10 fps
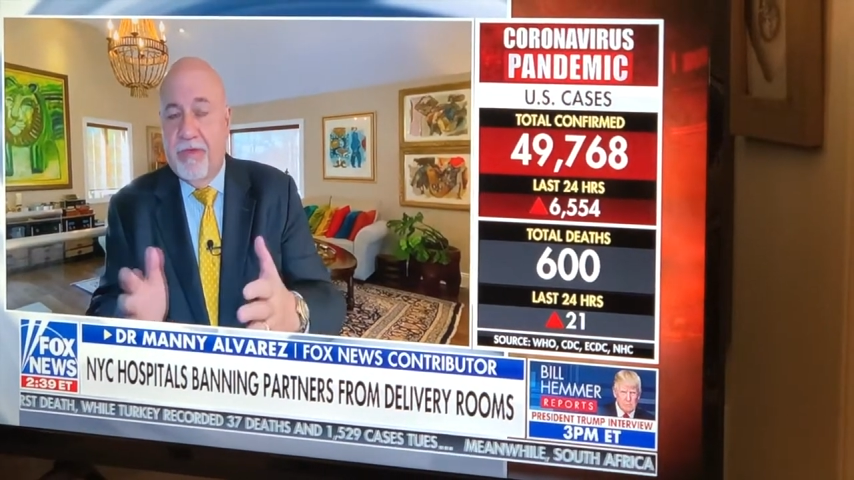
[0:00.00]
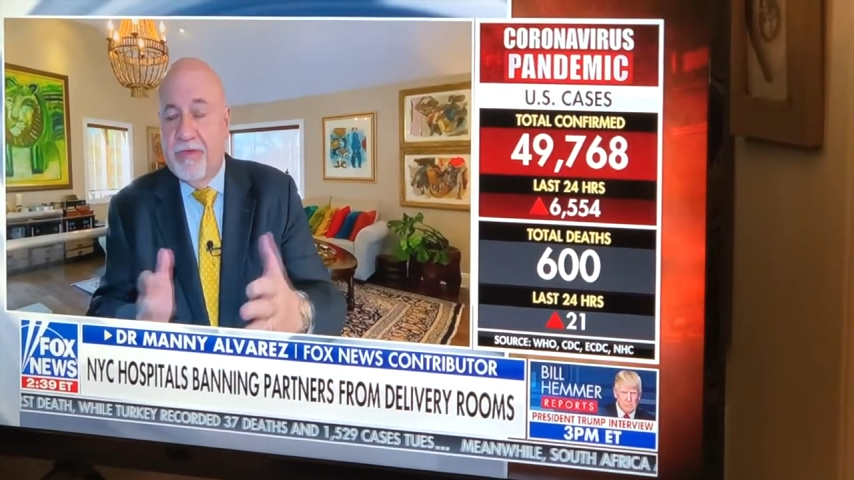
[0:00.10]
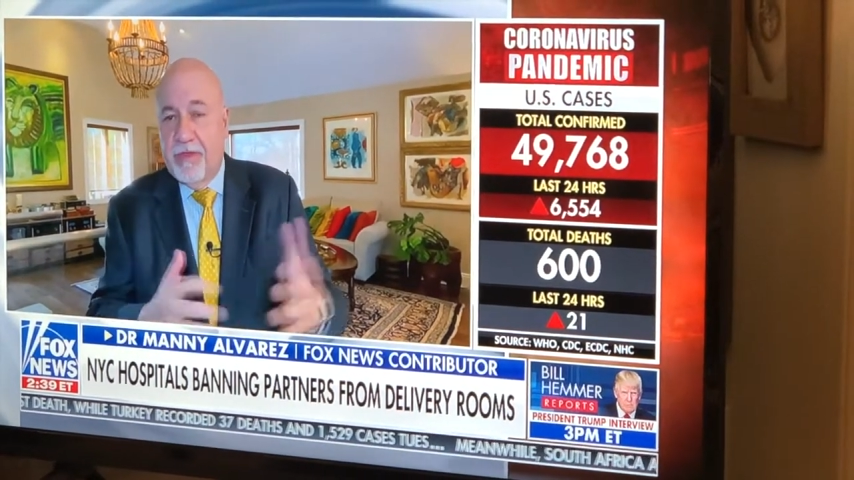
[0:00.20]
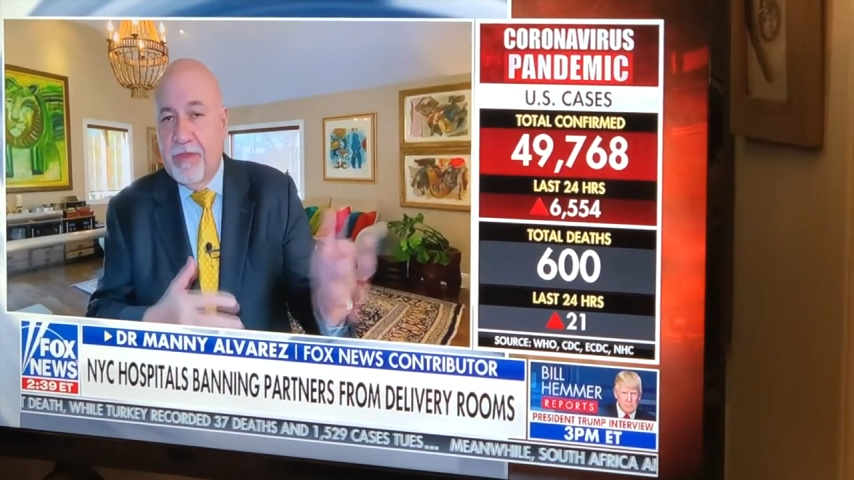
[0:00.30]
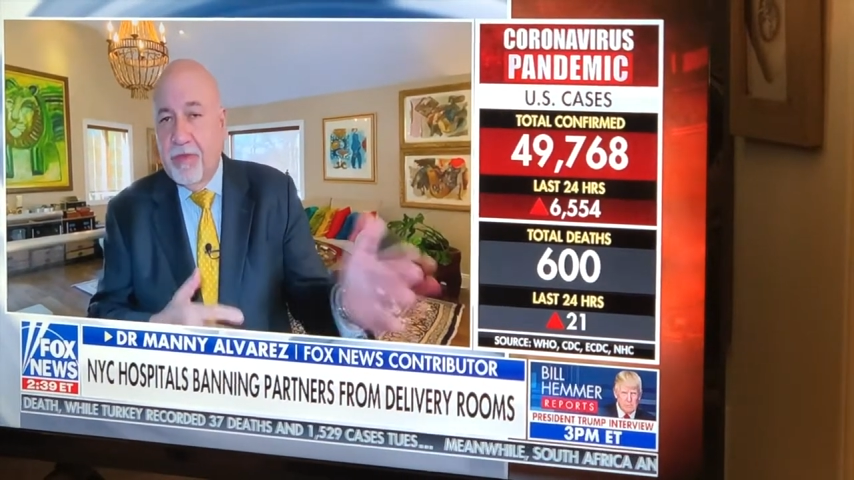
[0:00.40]
which
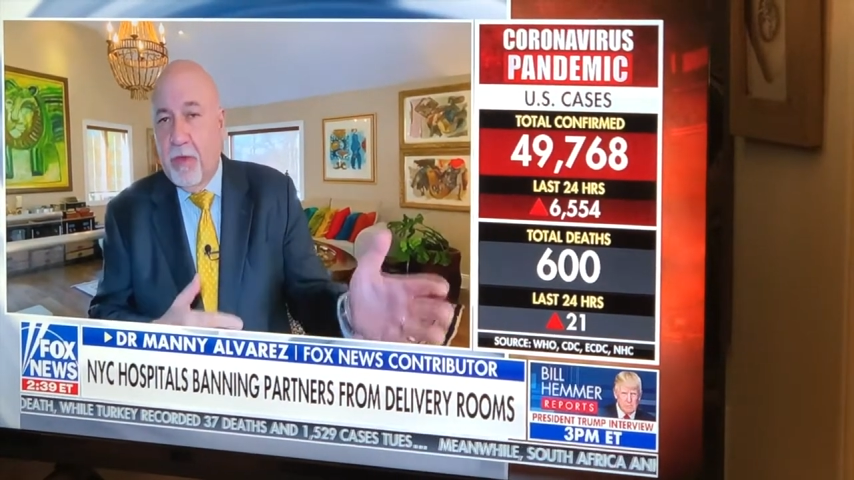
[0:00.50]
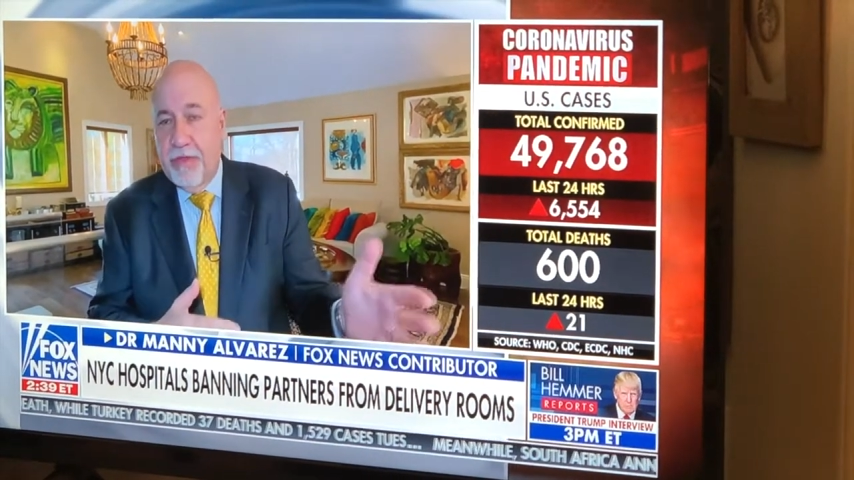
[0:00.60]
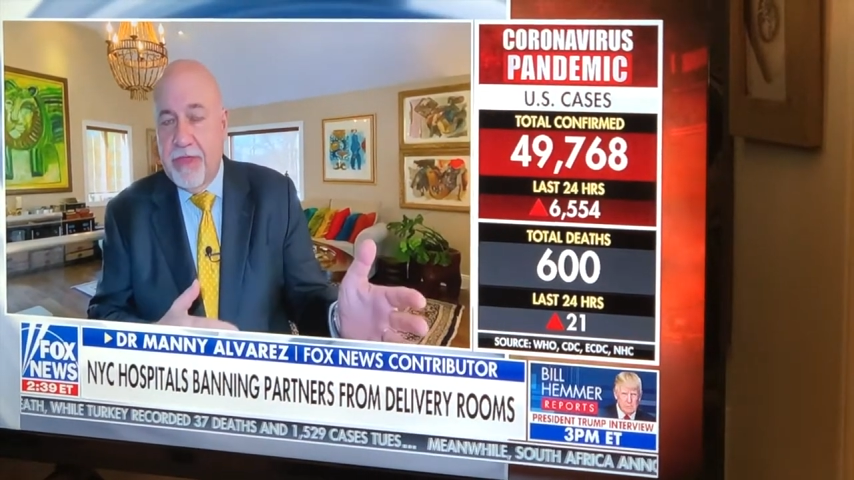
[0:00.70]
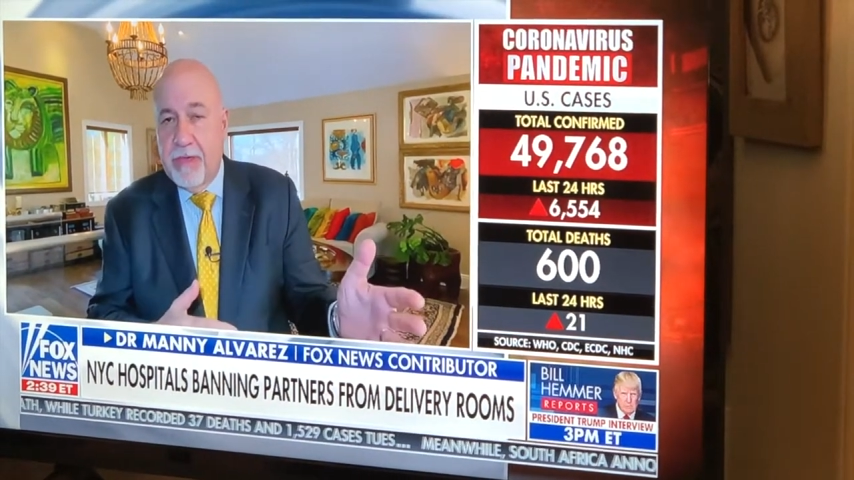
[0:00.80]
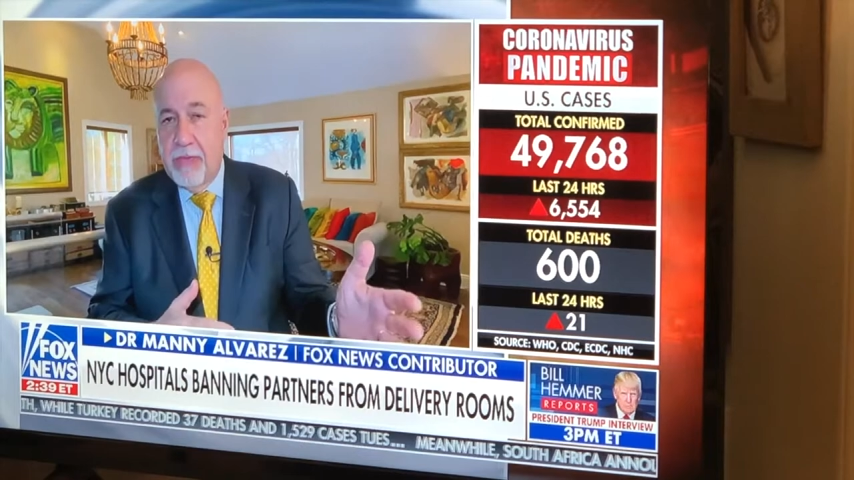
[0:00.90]
was
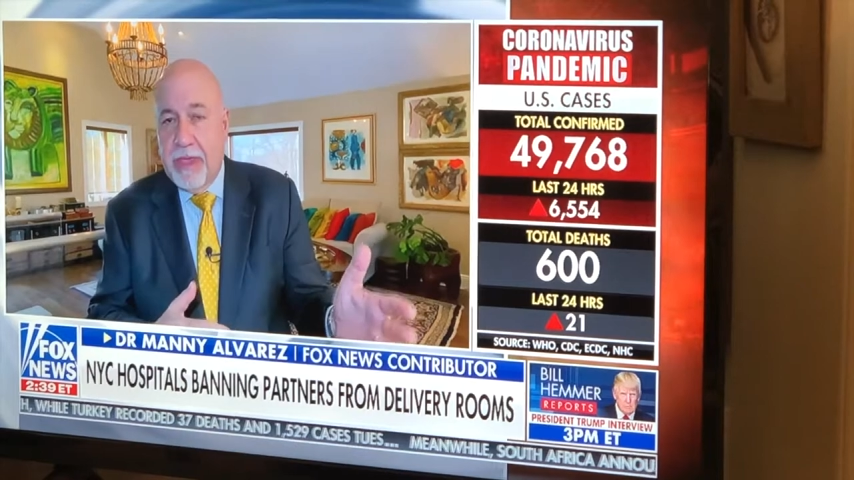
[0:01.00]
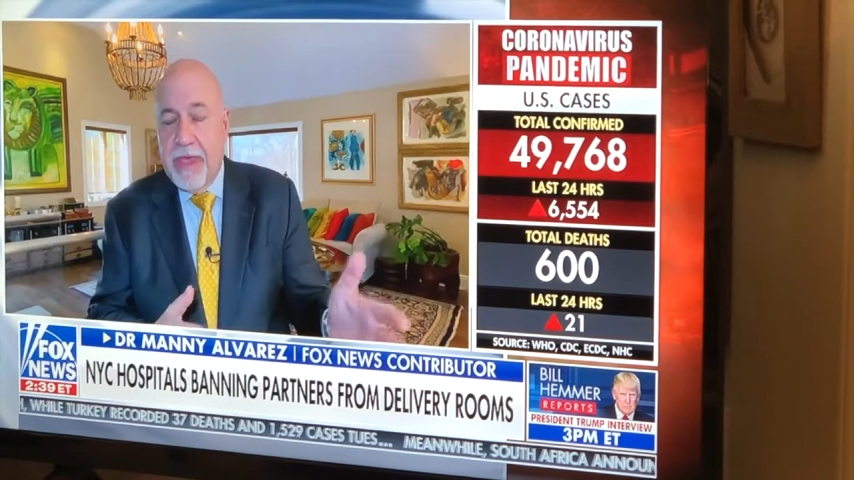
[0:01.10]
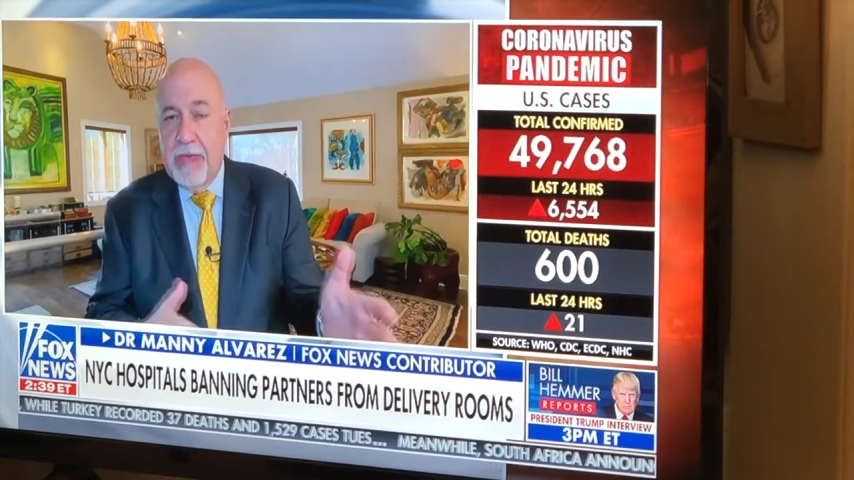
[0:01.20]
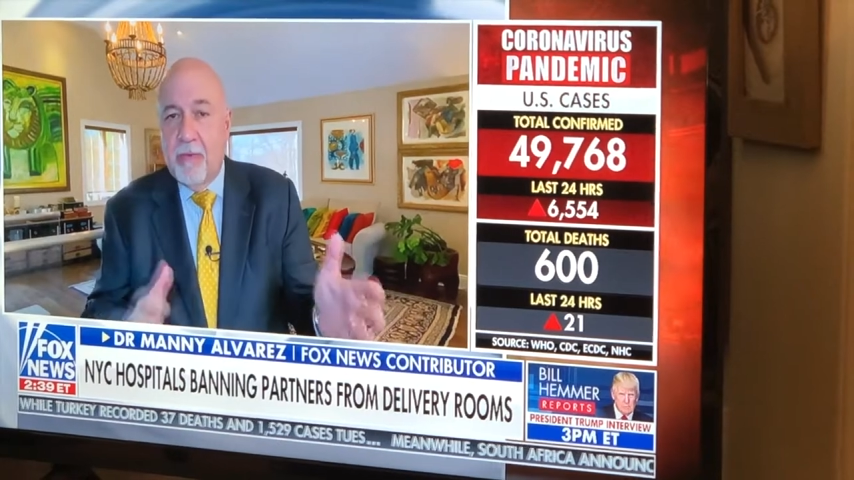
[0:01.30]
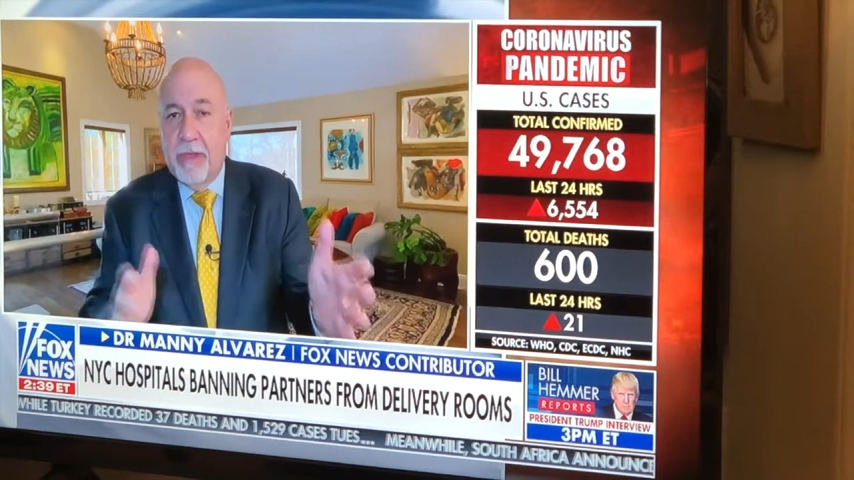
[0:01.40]
noticeable and very
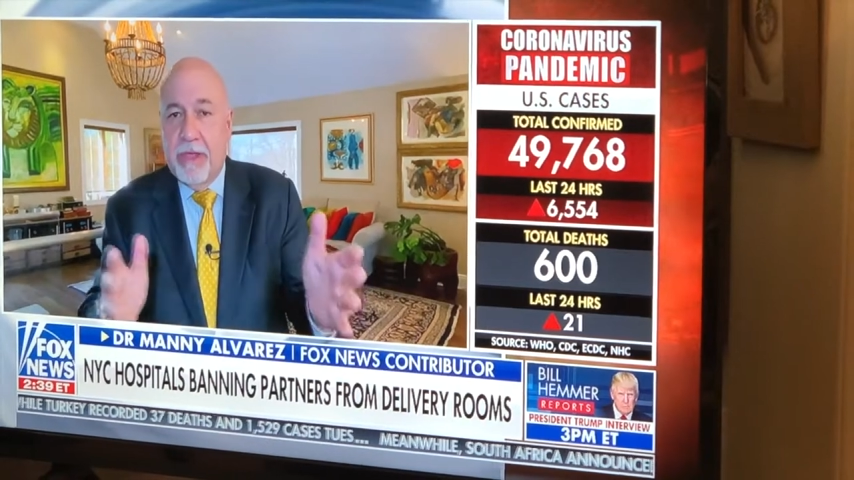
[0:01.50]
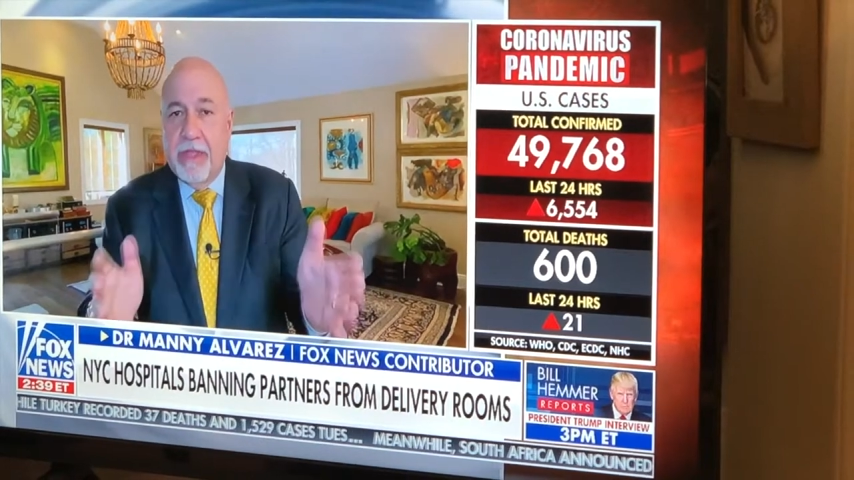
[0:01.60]
helpful